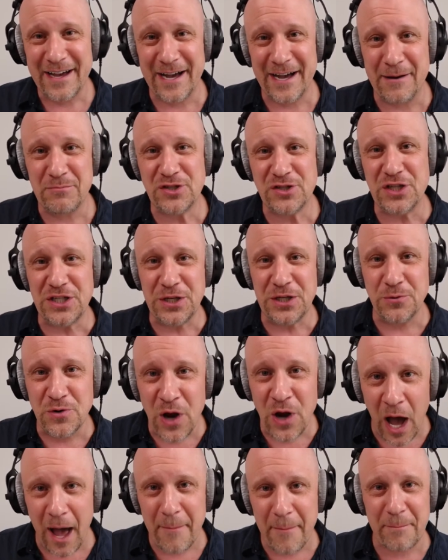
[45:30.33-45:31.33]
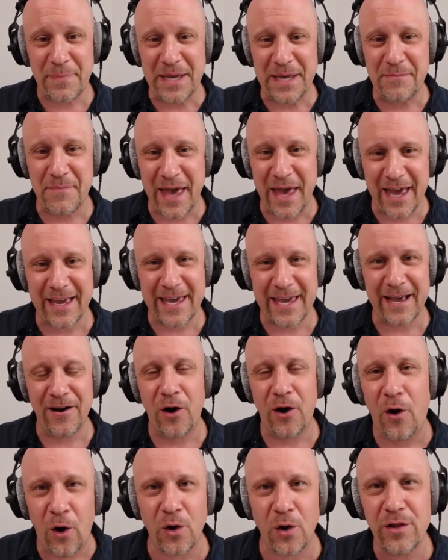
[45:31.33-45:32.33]
should you not be making
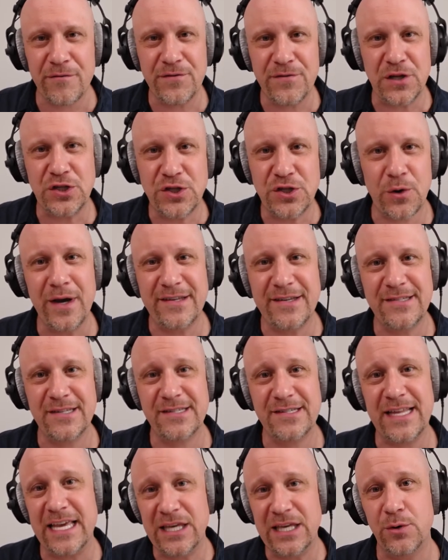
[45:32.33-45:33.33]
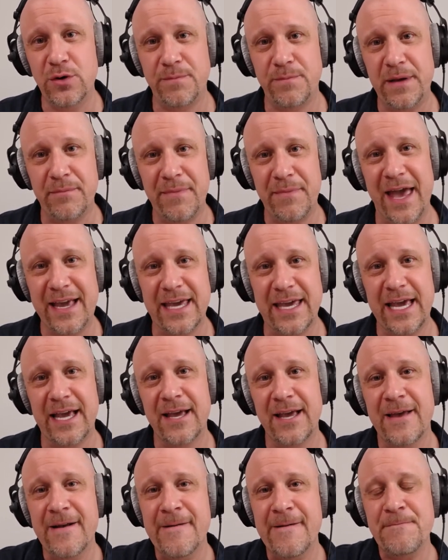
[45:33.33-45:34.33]
all of the choices that you would be
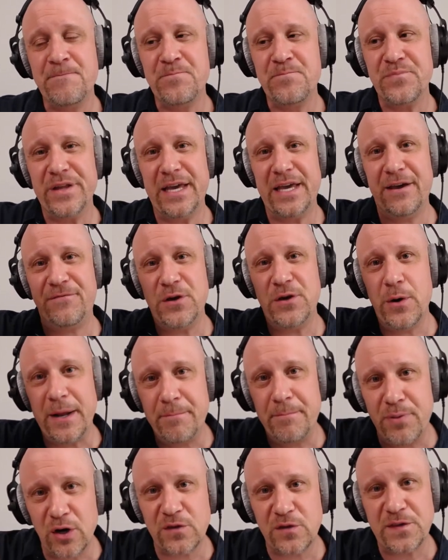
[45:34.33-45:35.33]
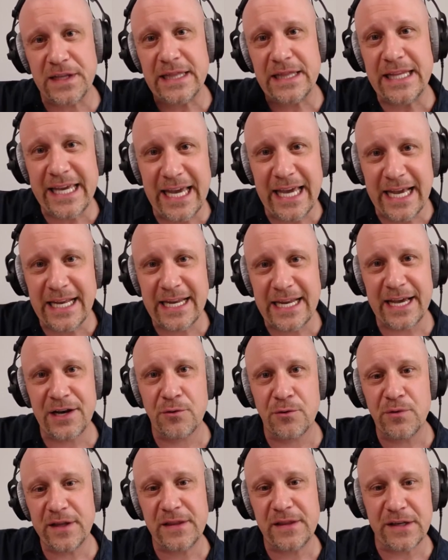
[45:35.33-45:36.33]
making if you had booked the lead in a
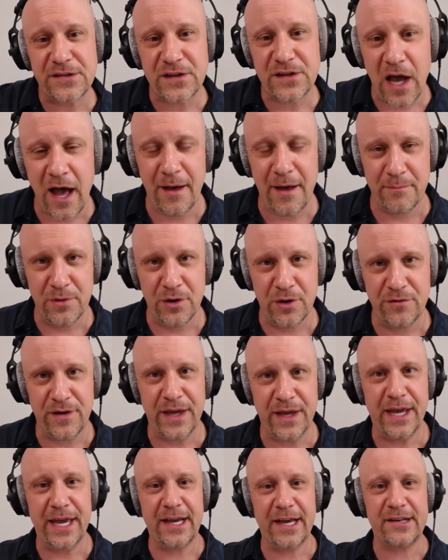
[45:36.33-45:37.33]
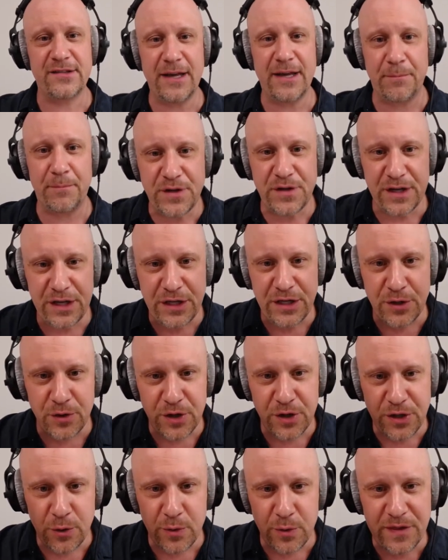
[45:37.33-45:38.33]
Ridley Scott movie, except you're
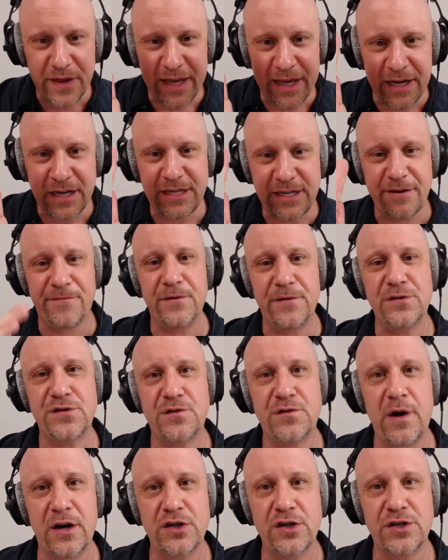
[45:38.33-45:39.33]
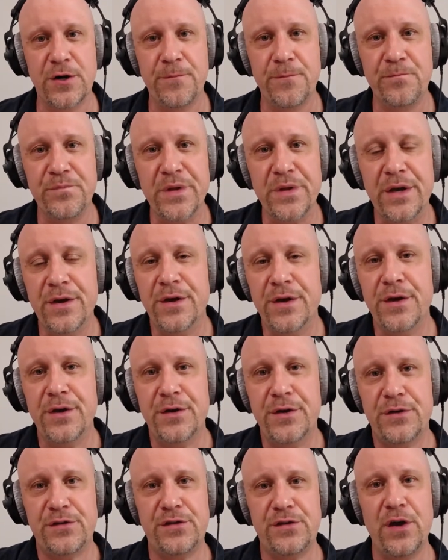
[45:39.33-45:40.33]
within a different structure.
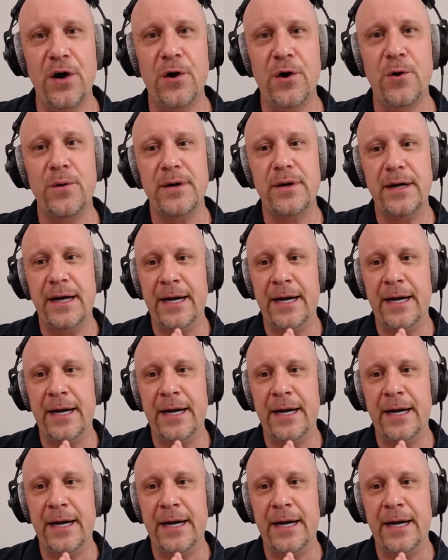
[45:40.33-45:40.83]
So